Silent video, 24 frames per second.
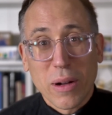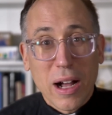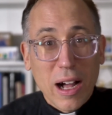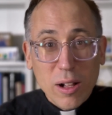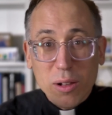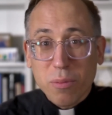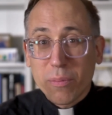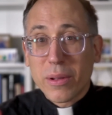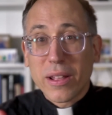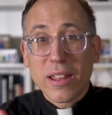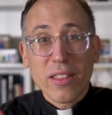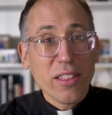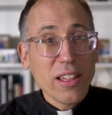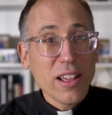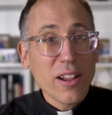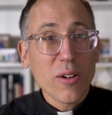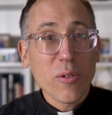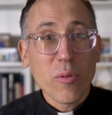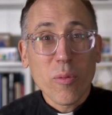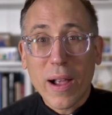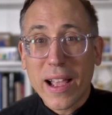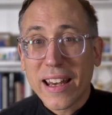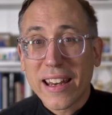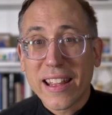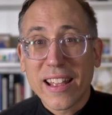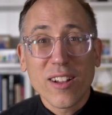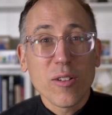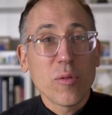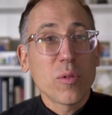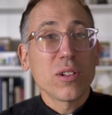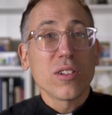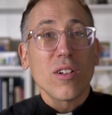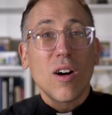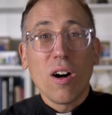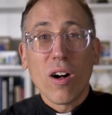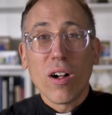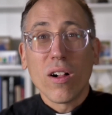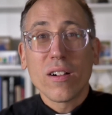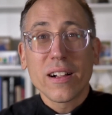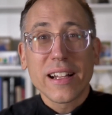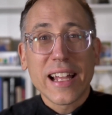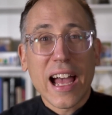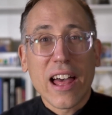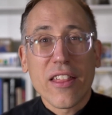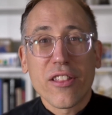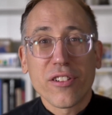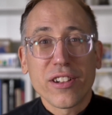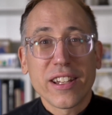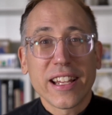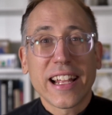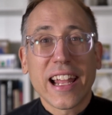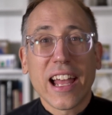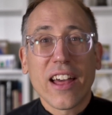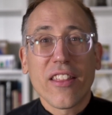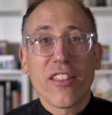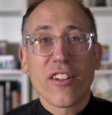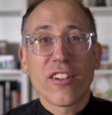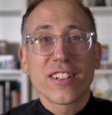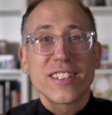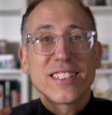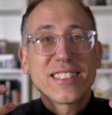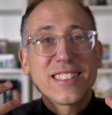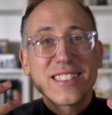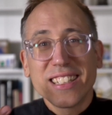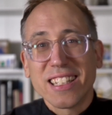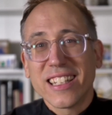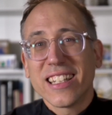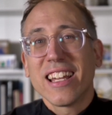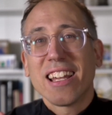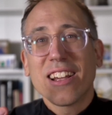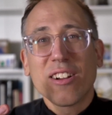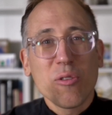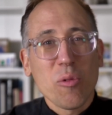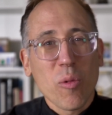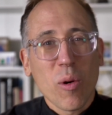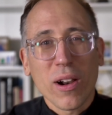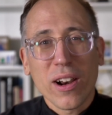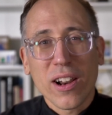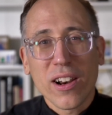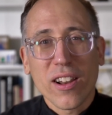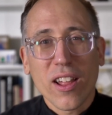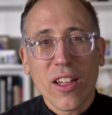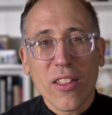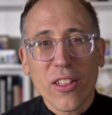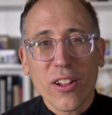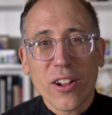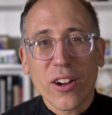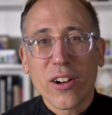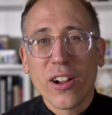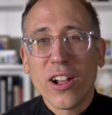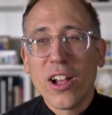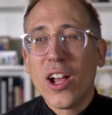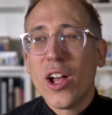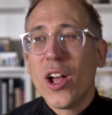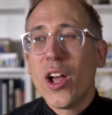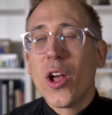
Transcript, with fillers: I'll be there waiting. We'll all gather together, seeing one another,